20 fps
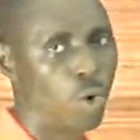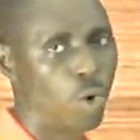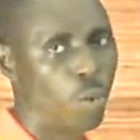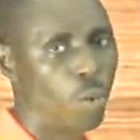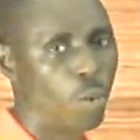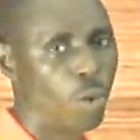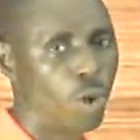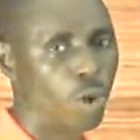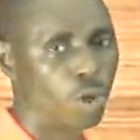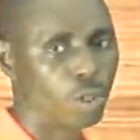
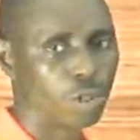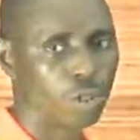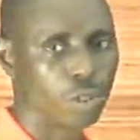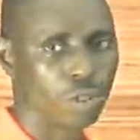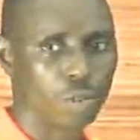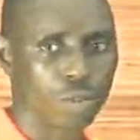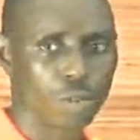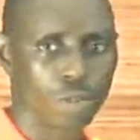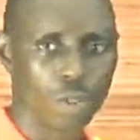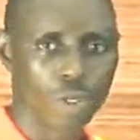But
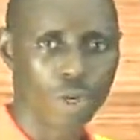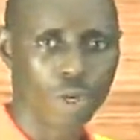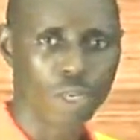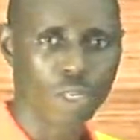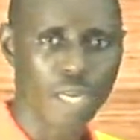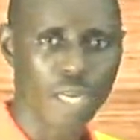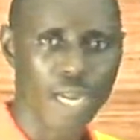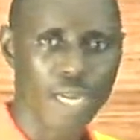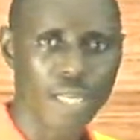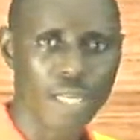to the
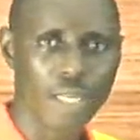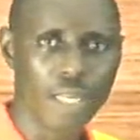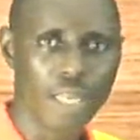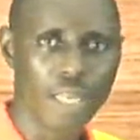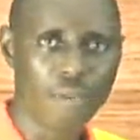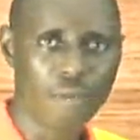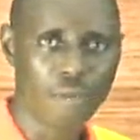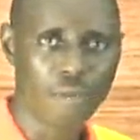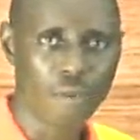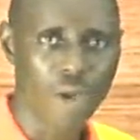contrary,
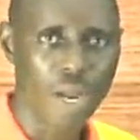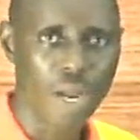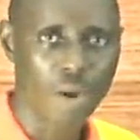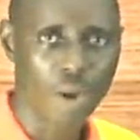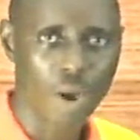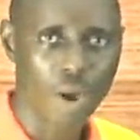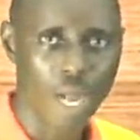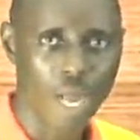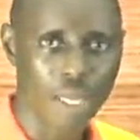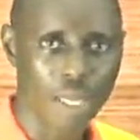if you are
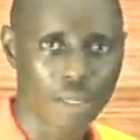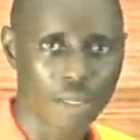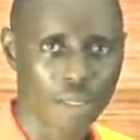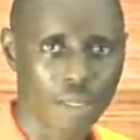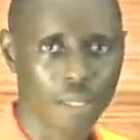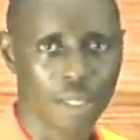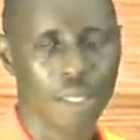not asked,